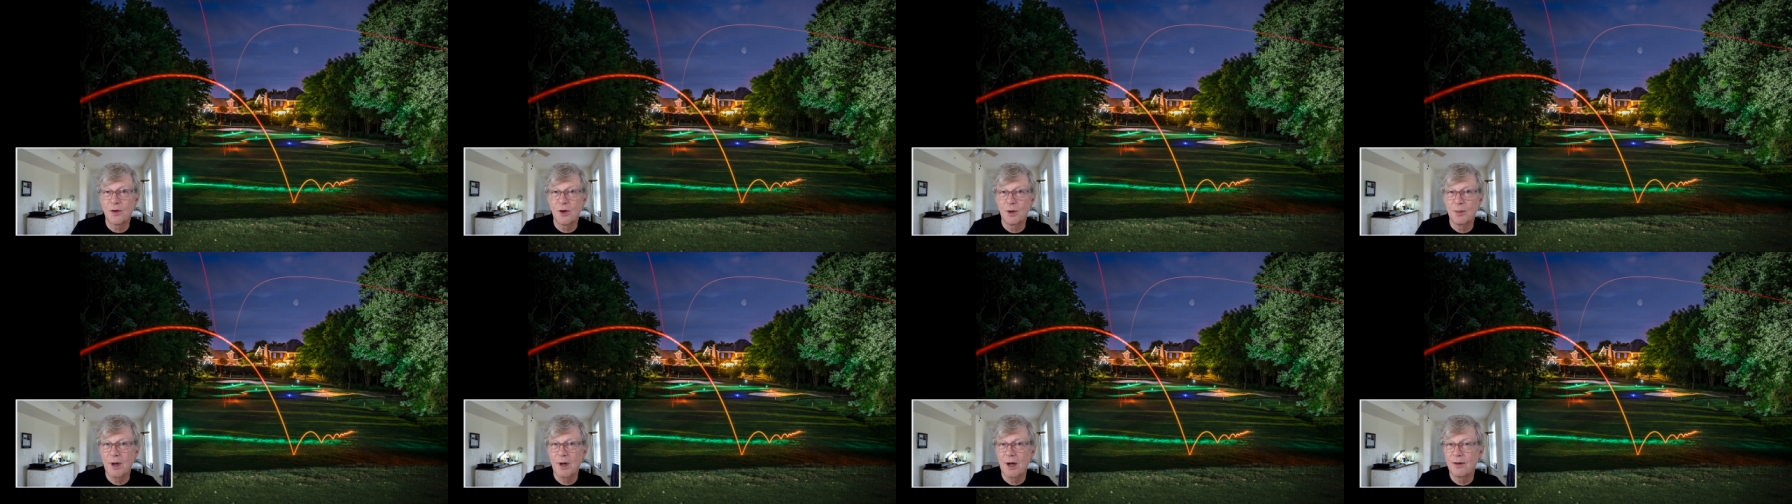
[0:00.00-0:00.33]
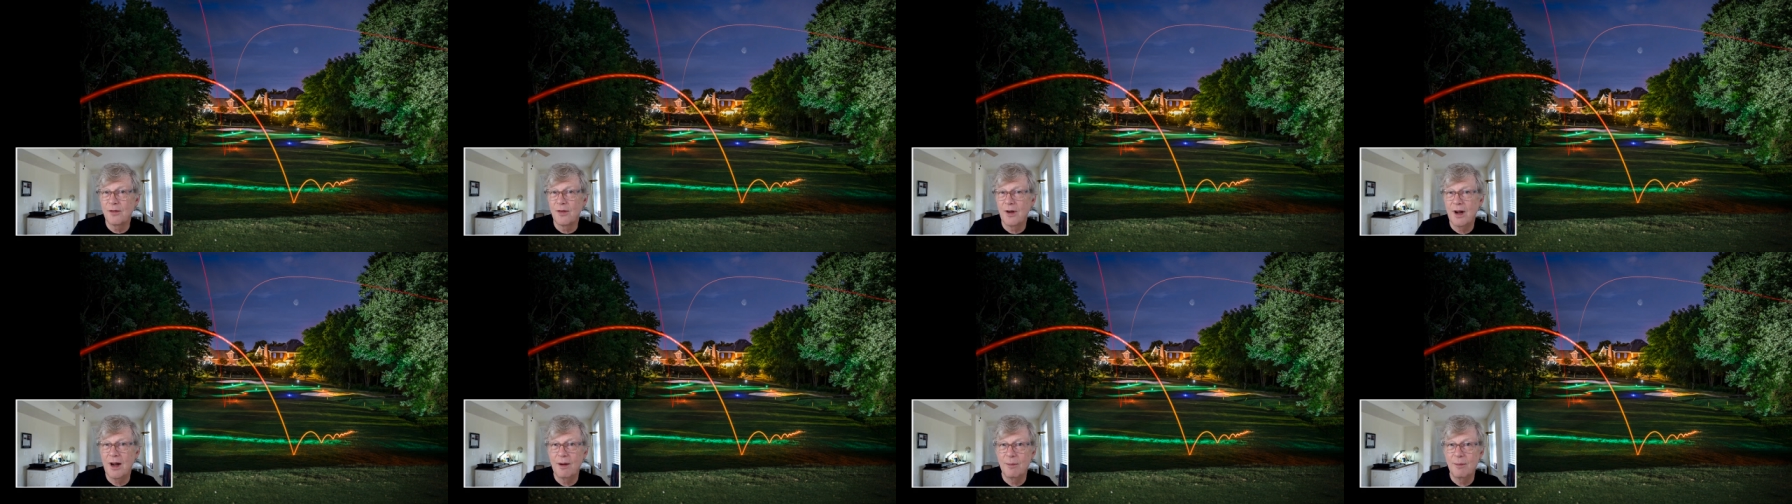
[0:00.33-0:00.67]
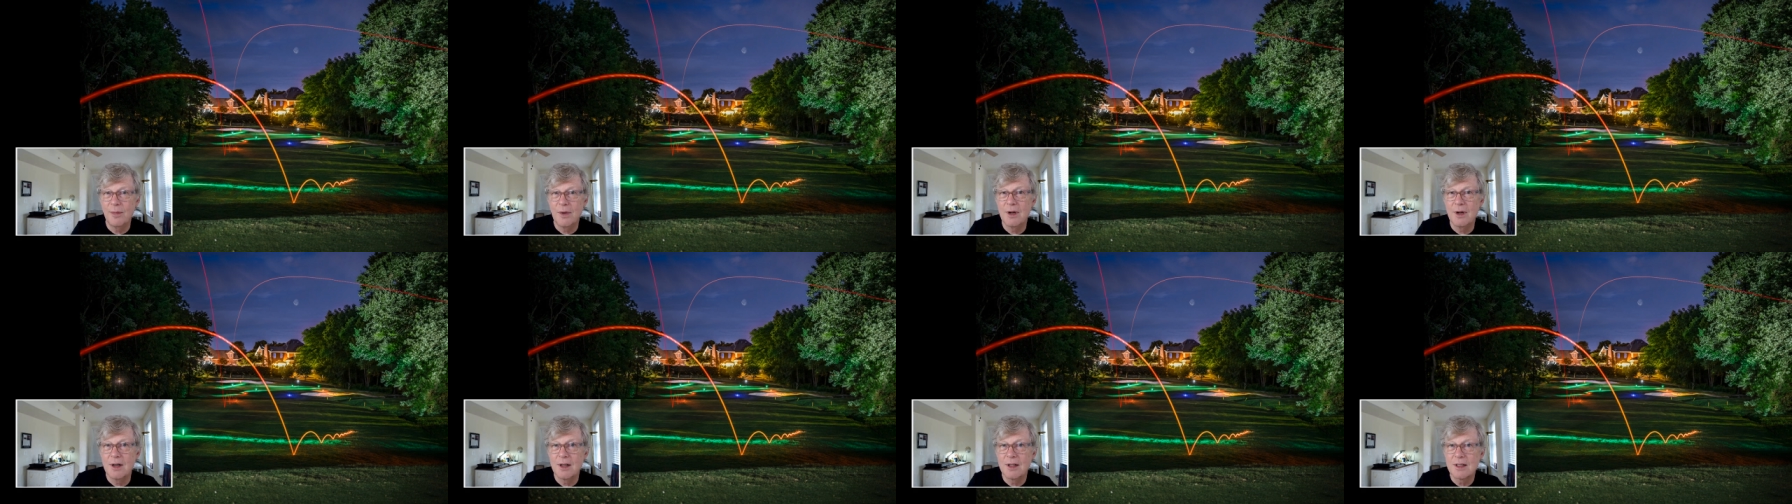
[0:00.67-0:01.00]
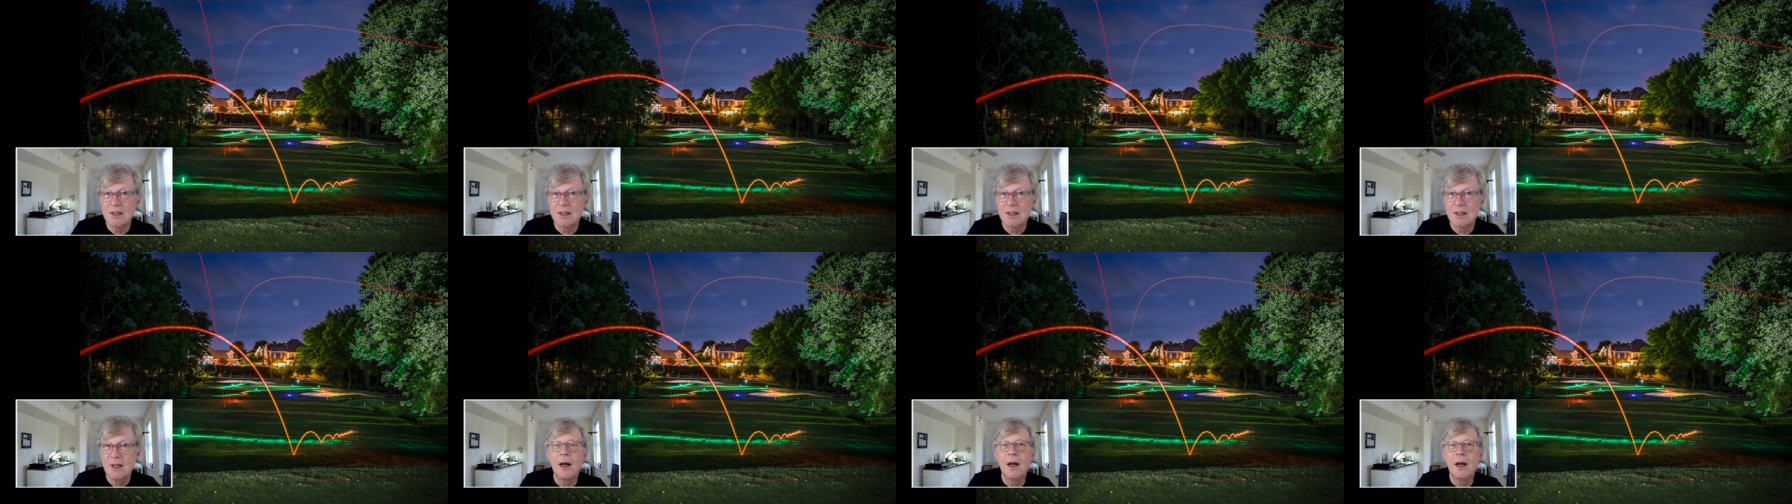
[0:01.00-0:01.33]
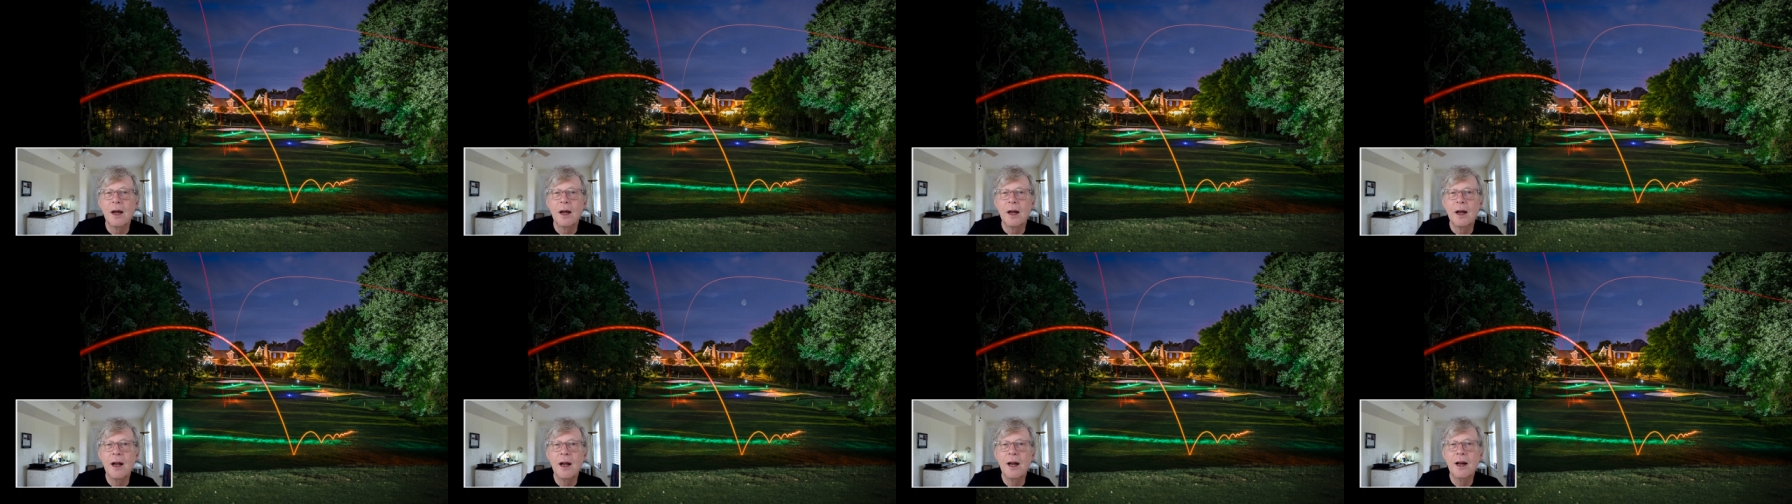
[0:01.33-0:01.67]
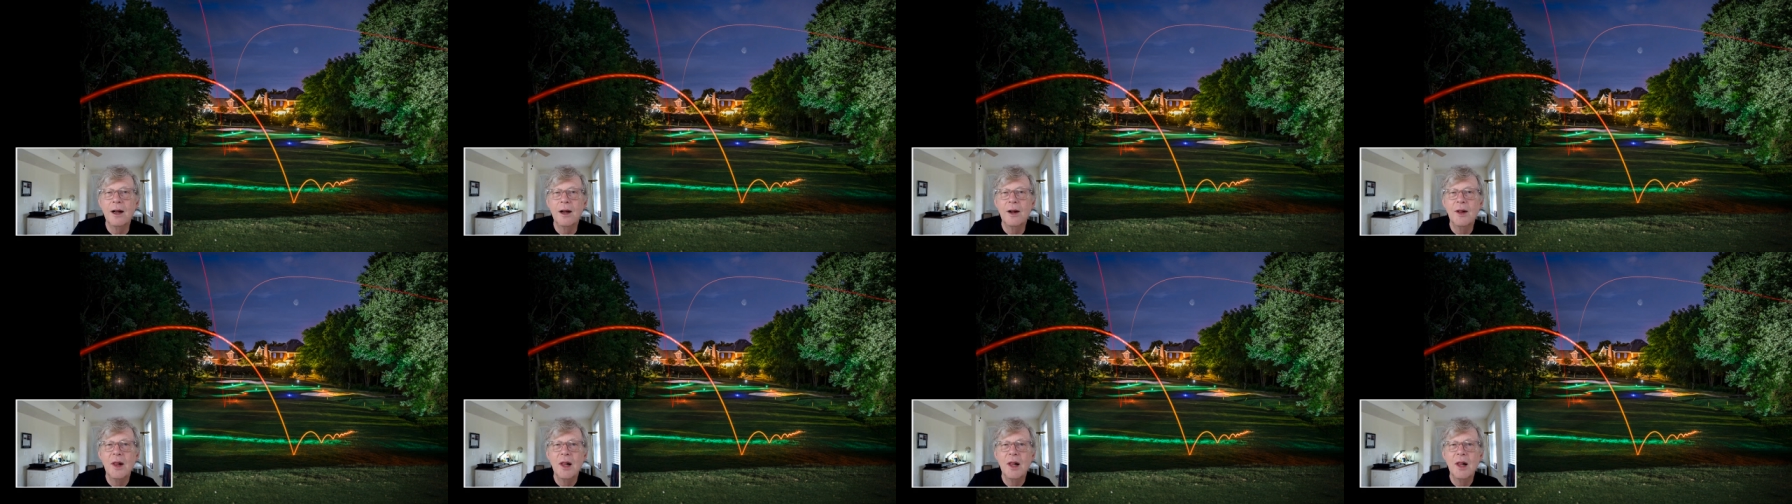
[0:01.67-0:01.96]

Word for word: for about five minutes and